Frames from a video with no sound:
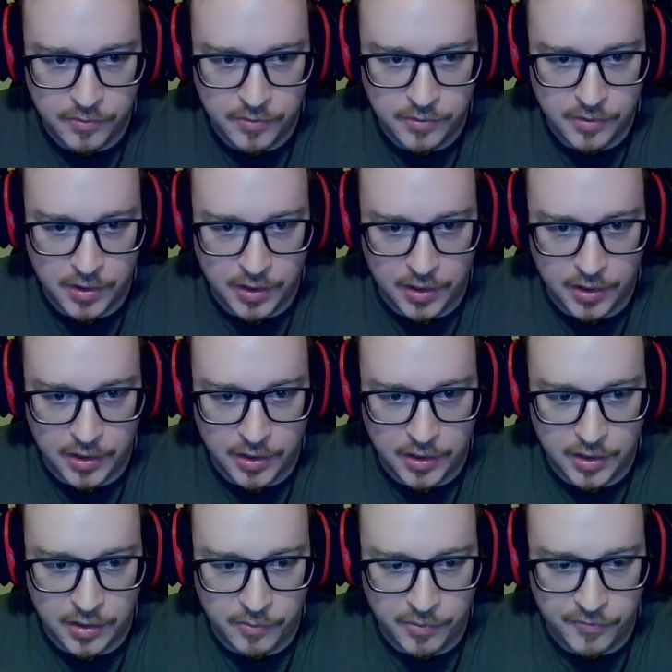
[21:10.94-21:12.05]

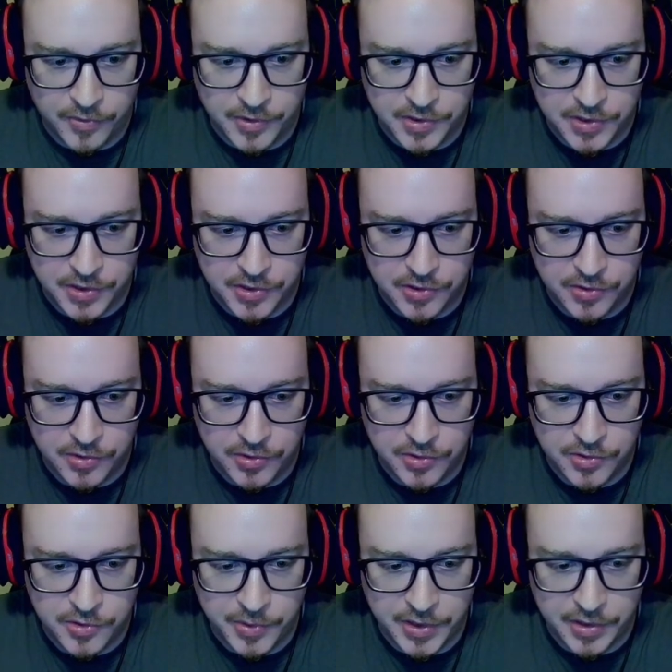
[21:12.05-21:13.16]
We fold the 6
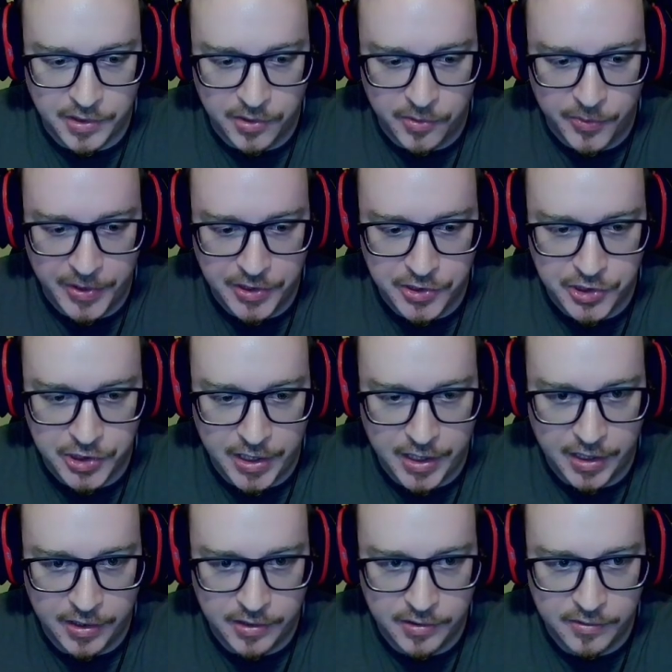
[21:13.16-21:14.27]
deuce. We get the queen
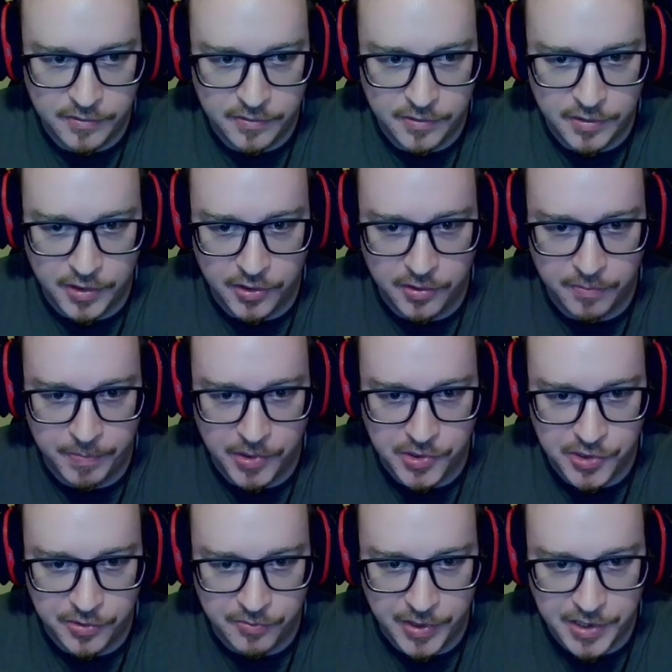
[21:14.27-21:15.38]
jack. Another
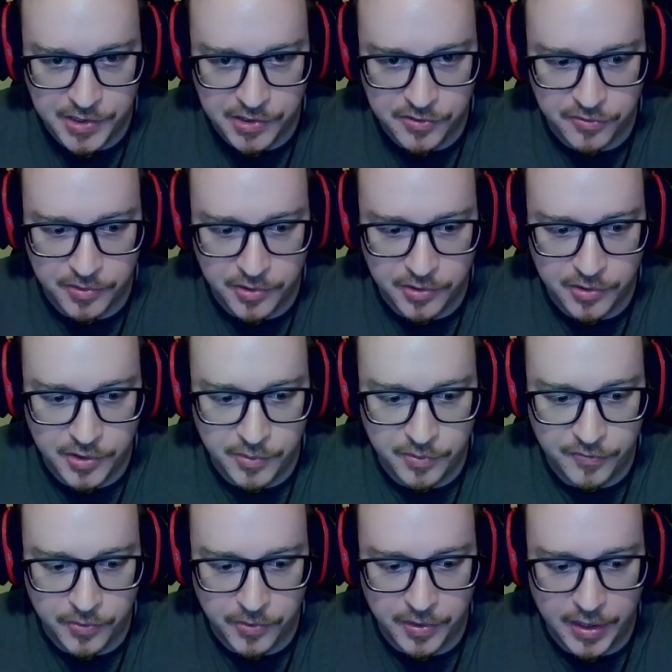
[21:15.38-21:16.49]
person raises from early. We
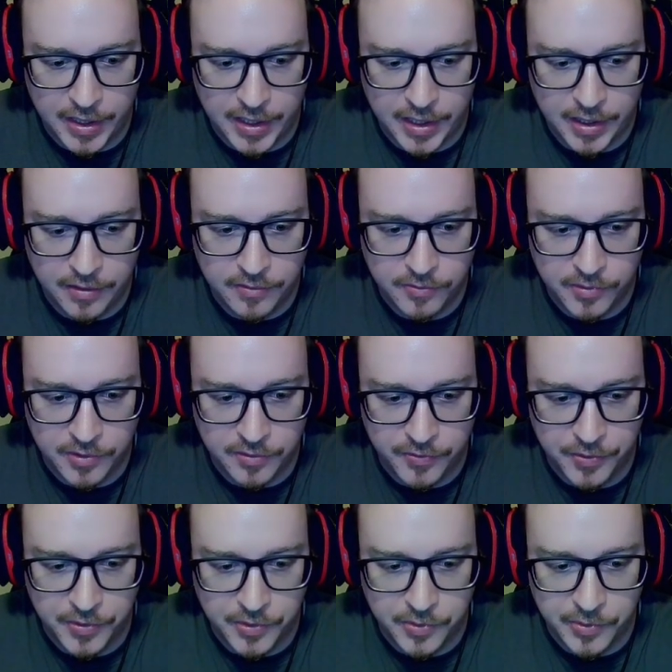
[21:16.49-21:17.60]
fold that. I'm going to fold
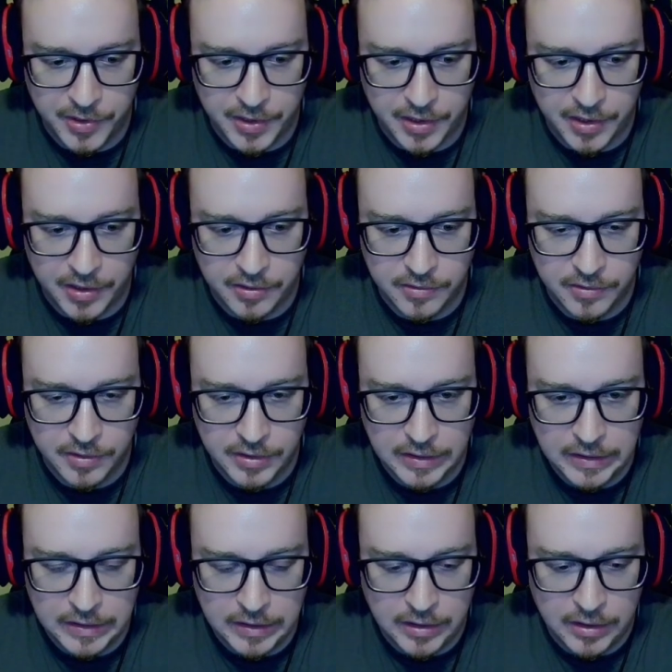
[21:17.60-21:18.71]
the queen 8.
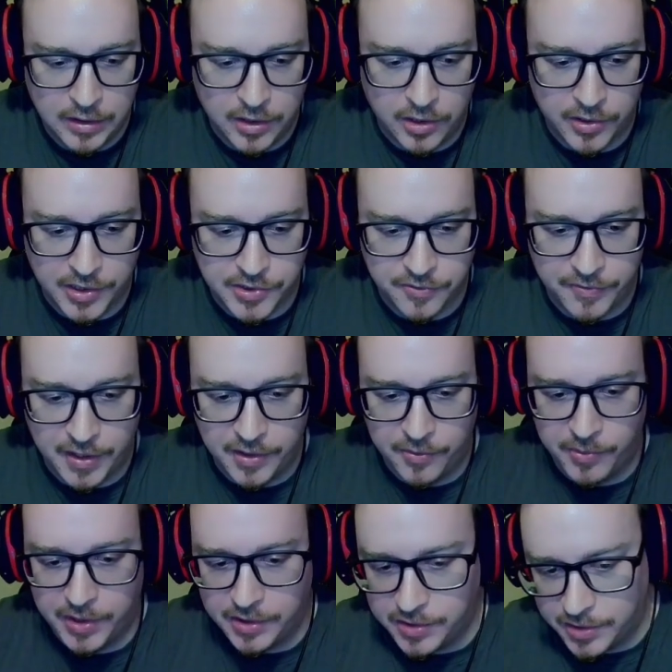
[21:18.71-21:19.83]
Okay, so finally we
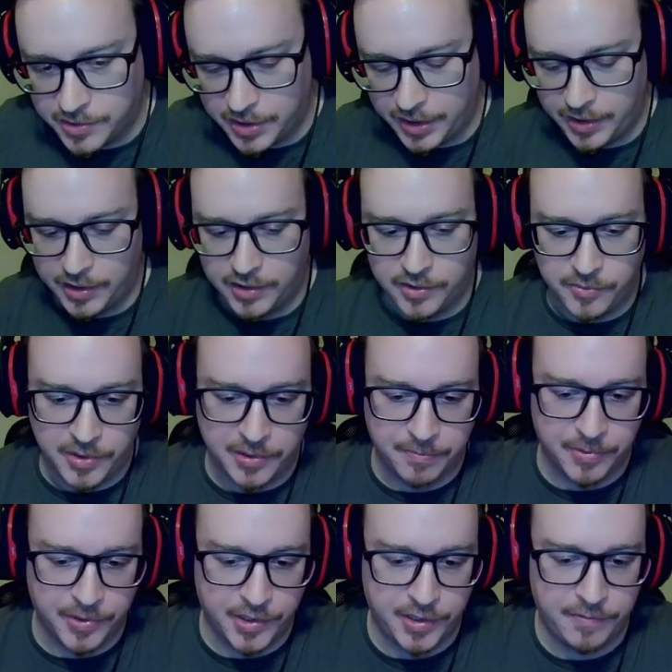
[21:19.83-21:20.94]
get dealt a hand that we can play.